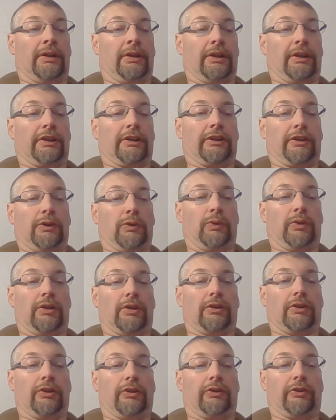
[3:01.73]
You
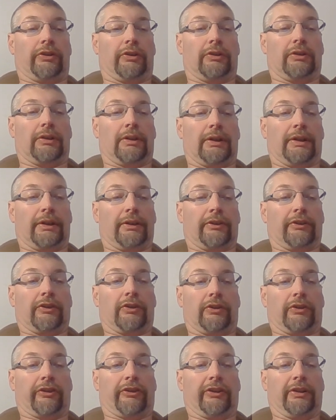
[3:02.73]
will lose your
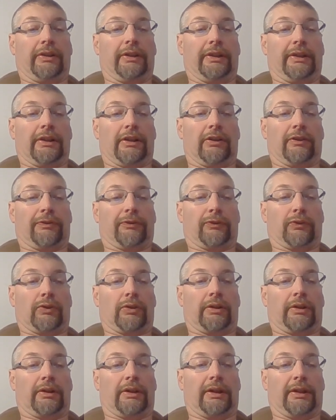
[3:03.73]
CDL
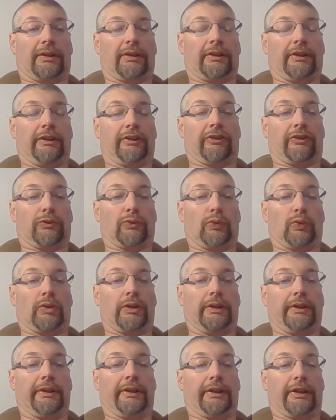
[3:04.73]
for at least
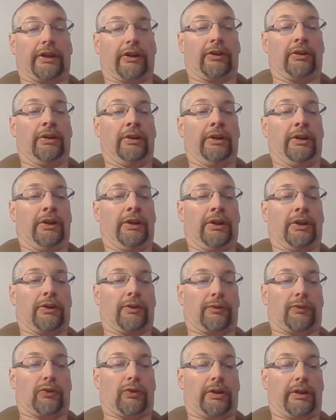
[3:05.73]
1 year
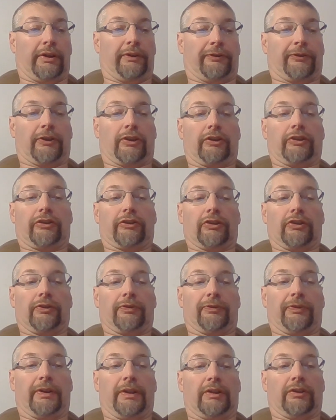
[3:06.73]
for a first
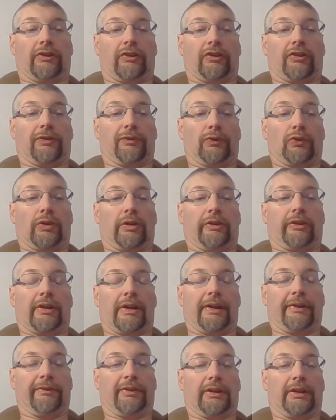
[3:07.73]
offense for
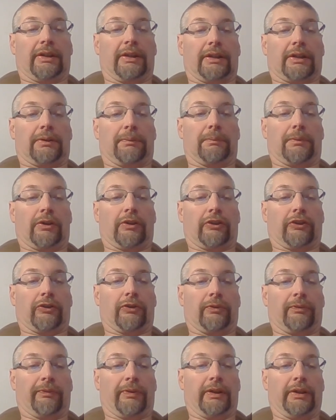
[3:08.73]
driving a
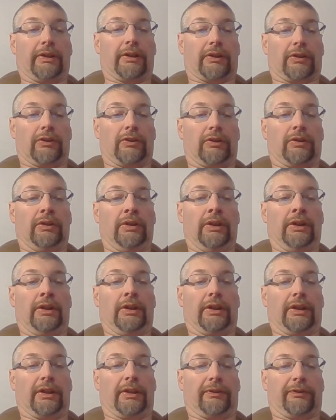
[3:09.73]
commercial vehicle
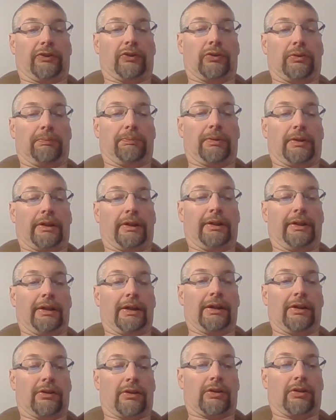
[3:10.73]
if your blood
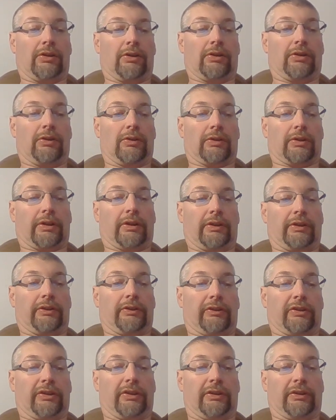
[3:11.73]
alcohol
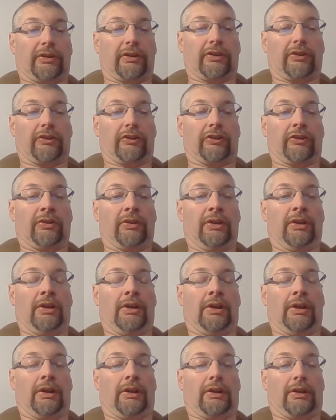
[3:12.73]
content is
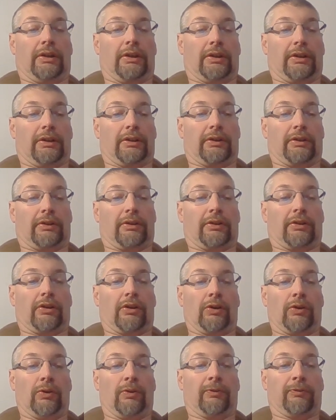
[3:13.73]

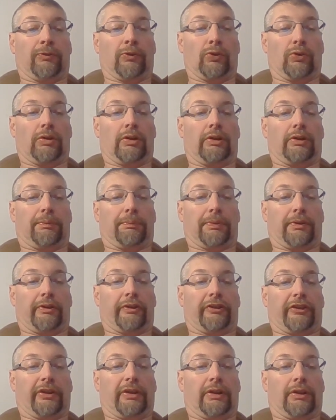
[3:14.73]

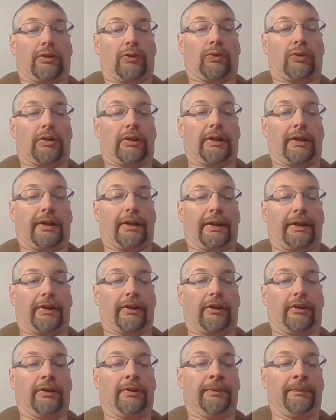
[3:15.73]
0.4% or
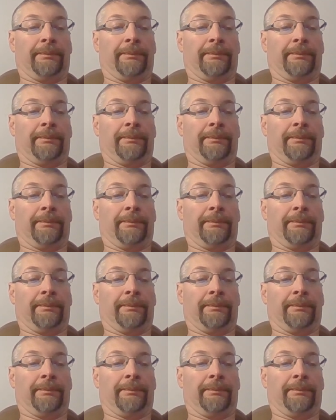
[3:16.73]
higher,